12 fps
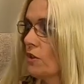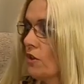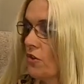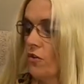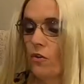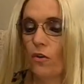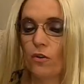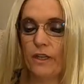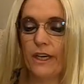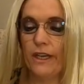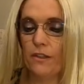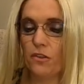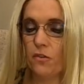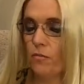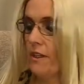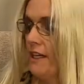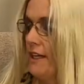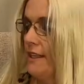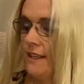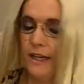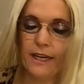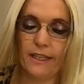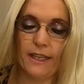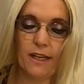So, okay, so we got
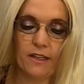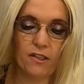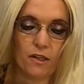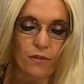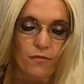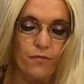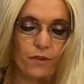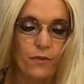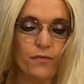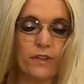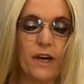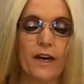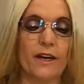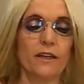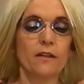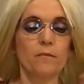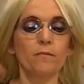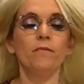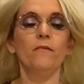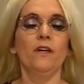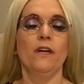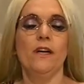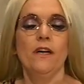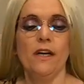that. That is our fifth item.
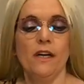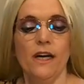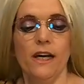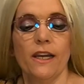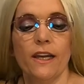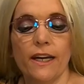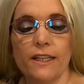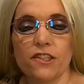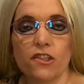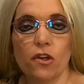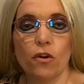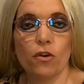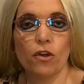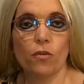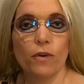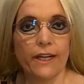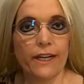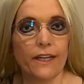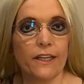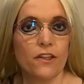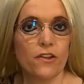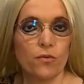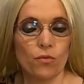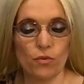Let's go quickly
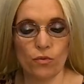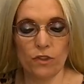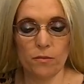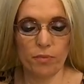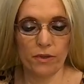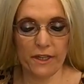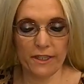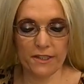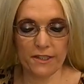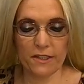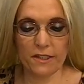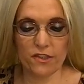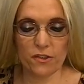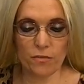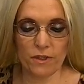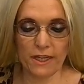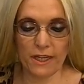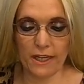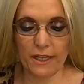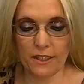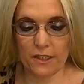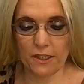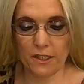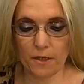through the prices. So we
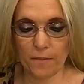got...